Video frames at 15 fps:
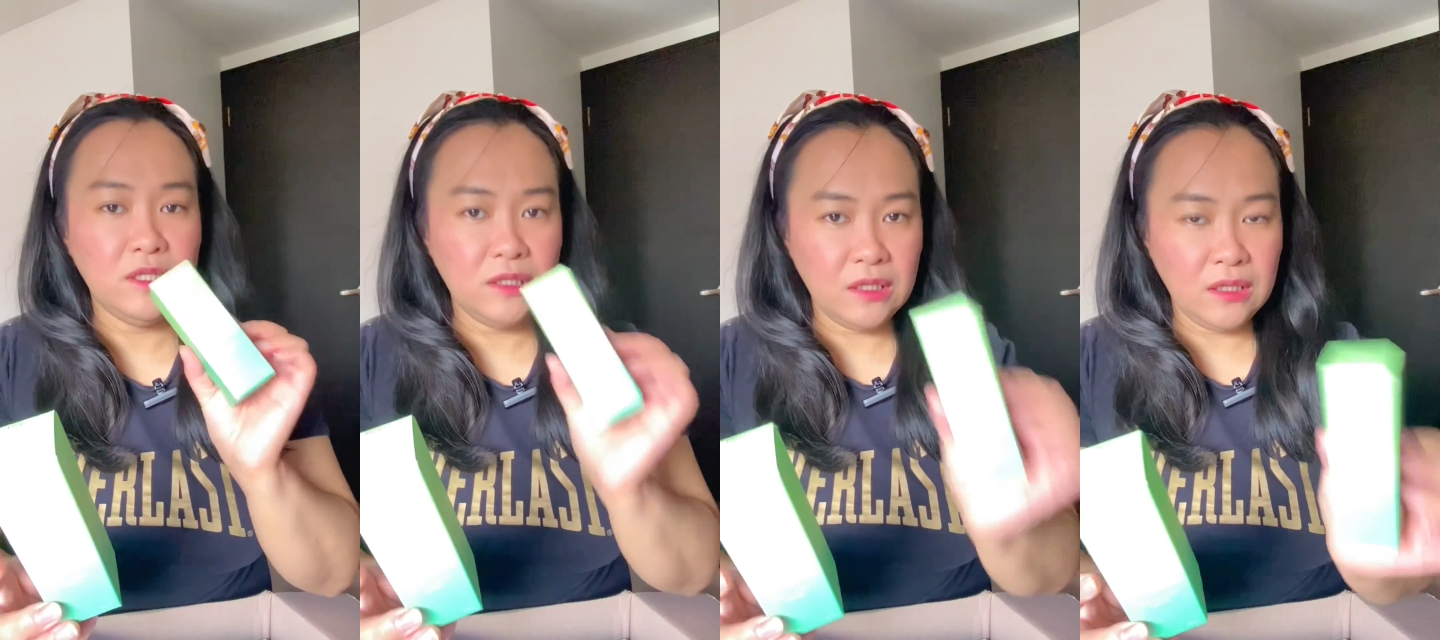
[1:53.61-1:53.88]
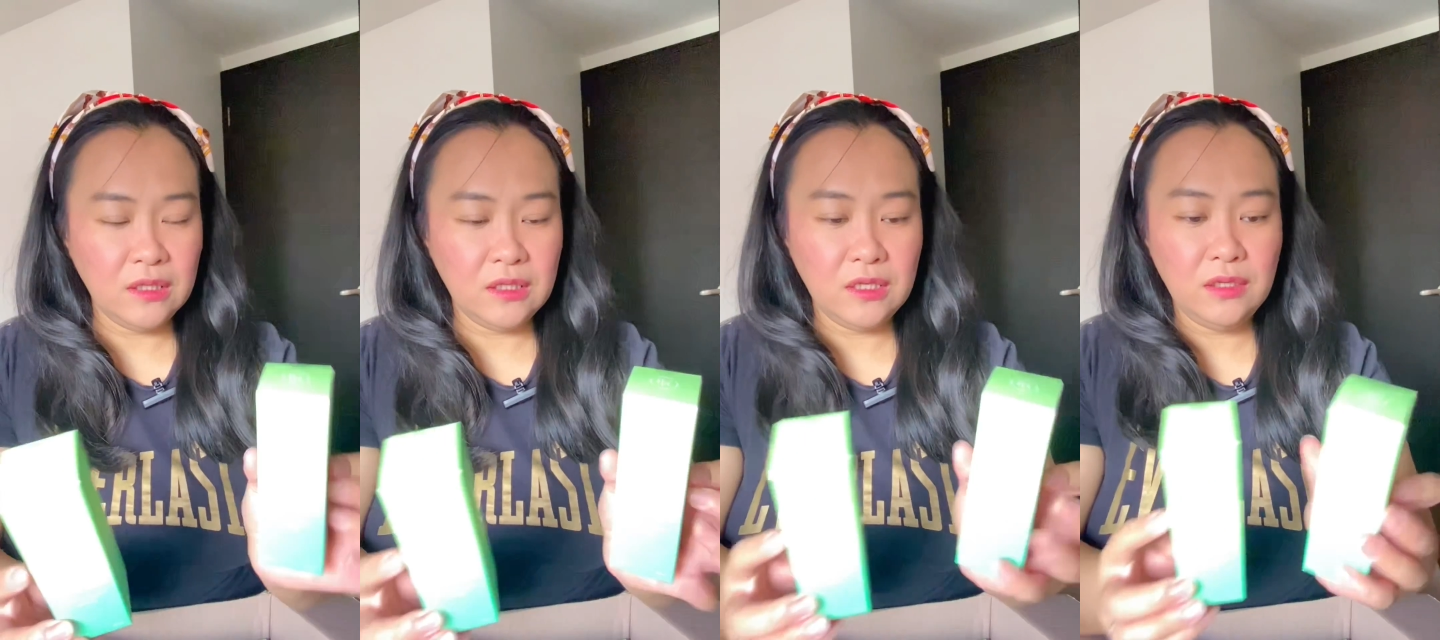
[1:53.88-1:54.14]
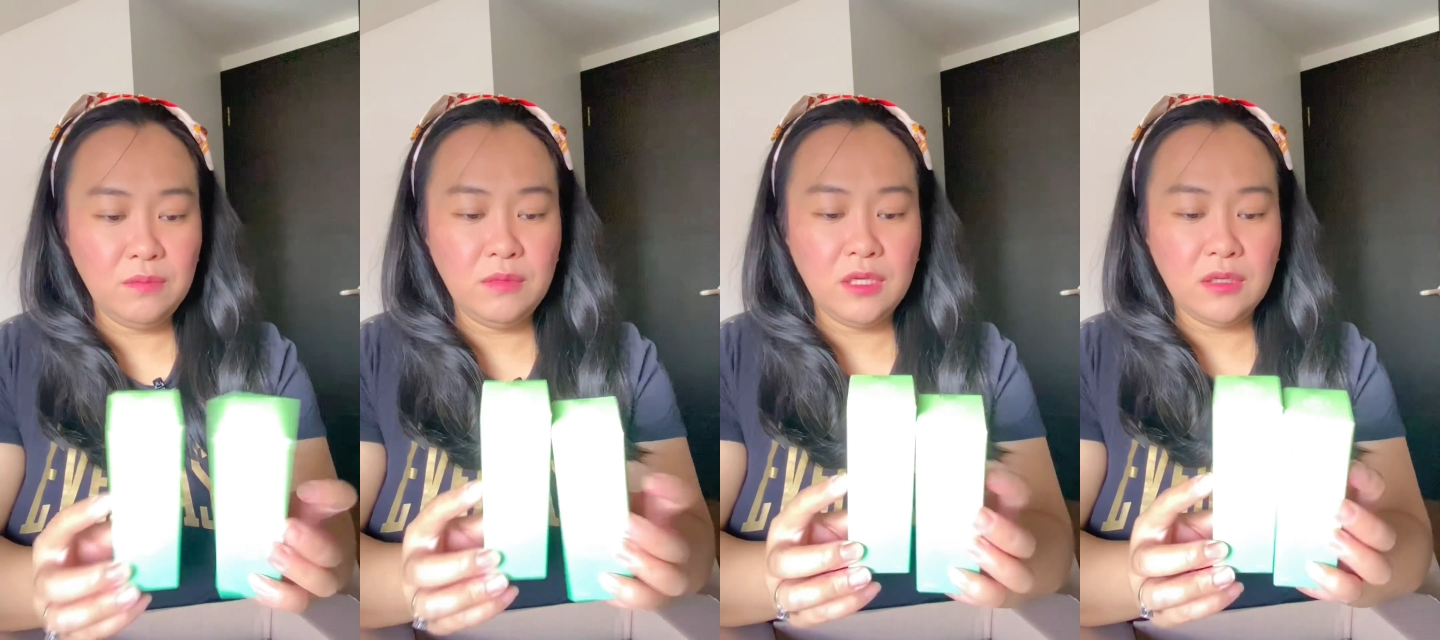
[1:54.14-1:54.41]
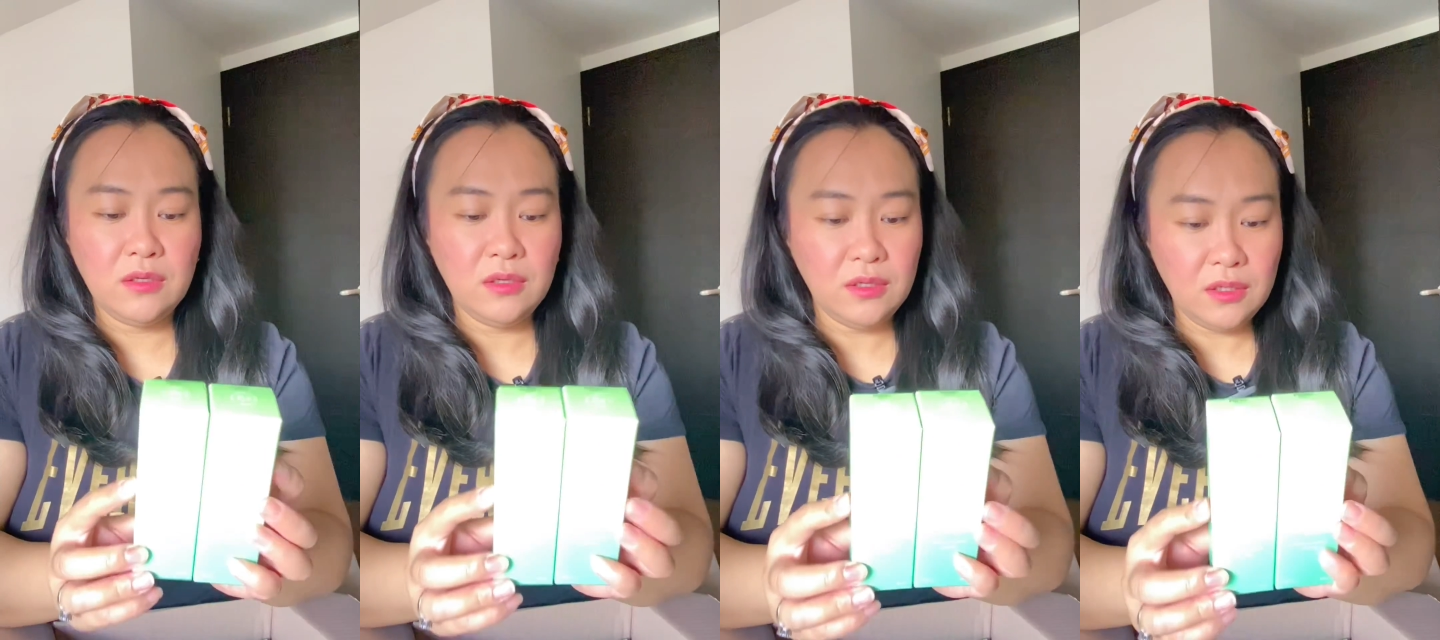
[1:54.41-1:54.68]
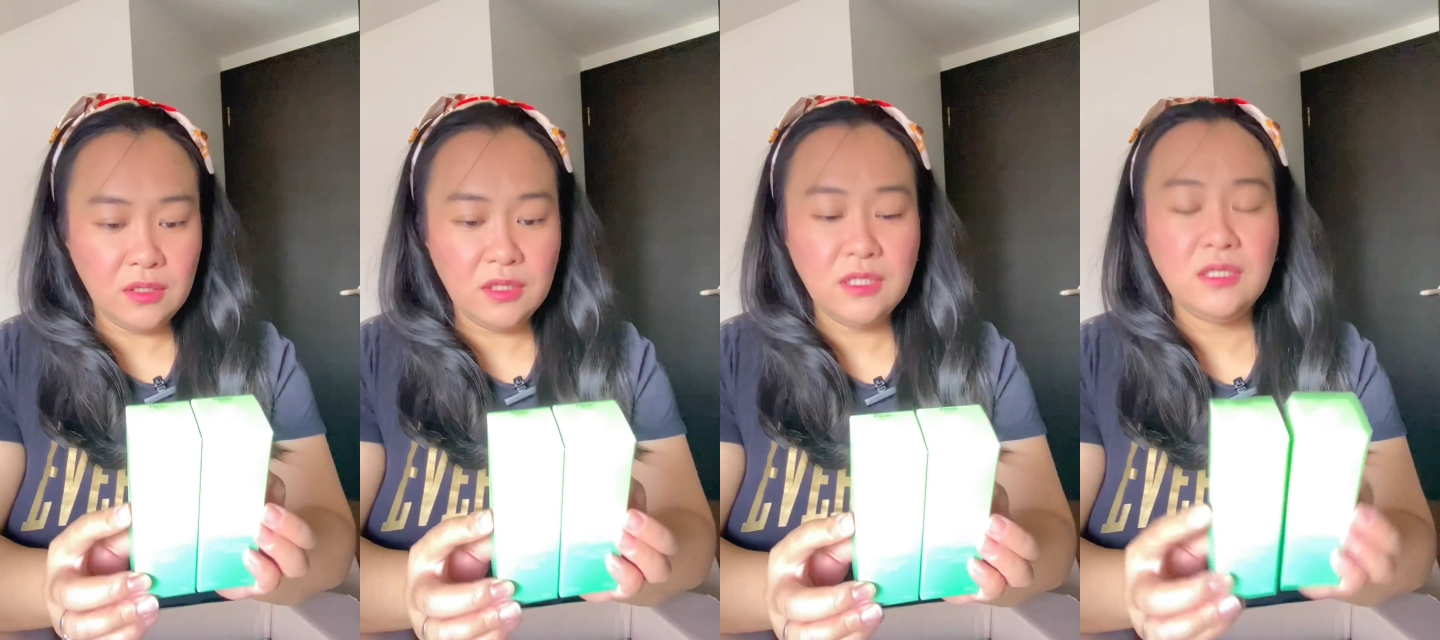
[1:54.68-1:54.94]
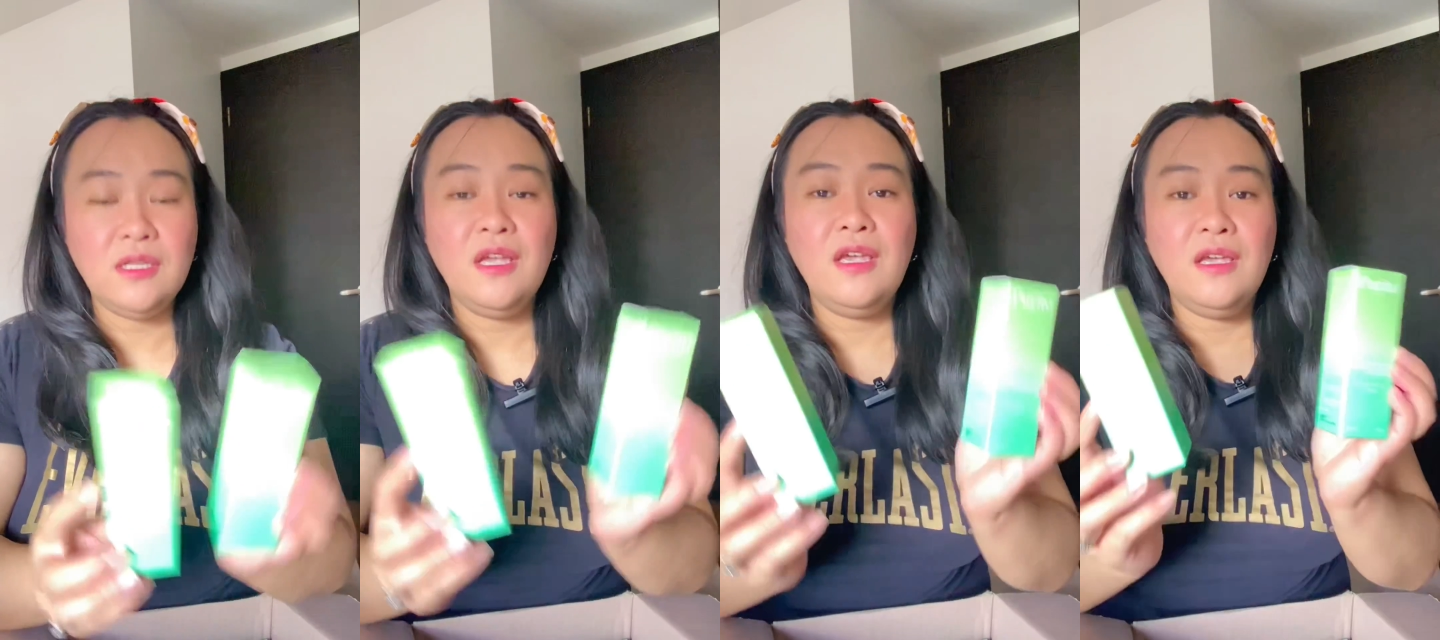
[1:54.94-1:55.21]
Unscented
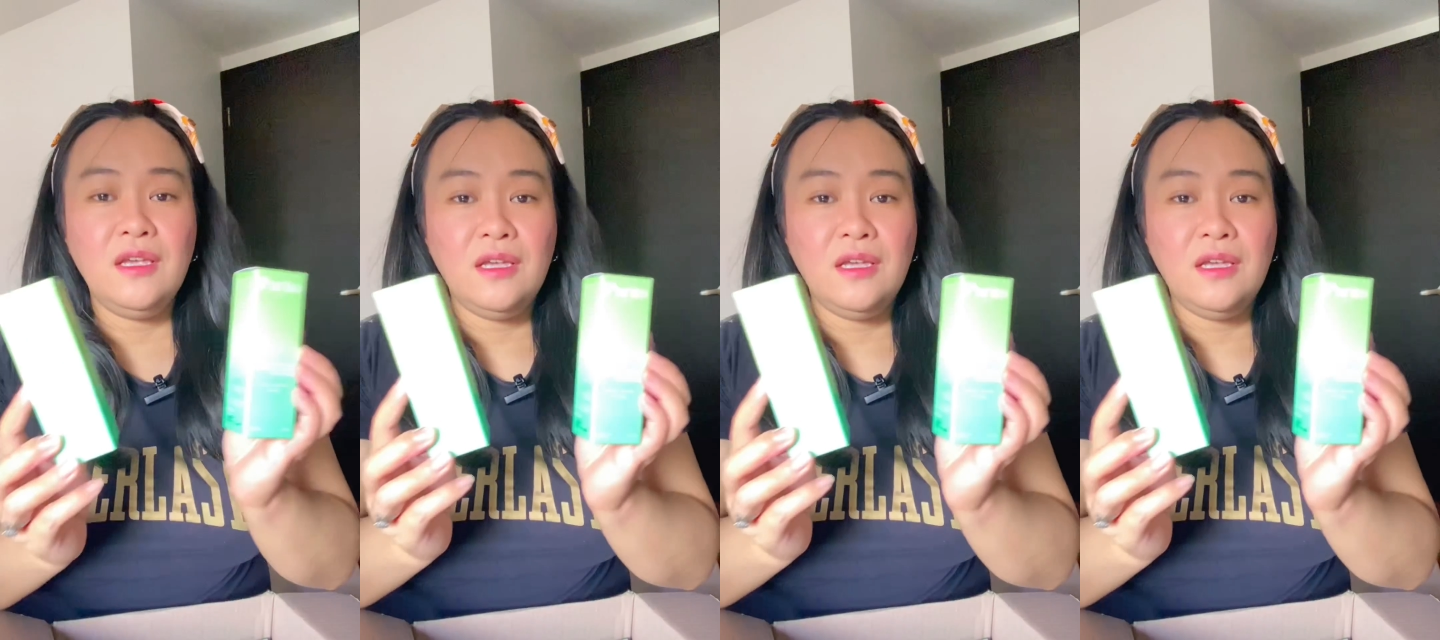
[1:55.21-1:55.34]
because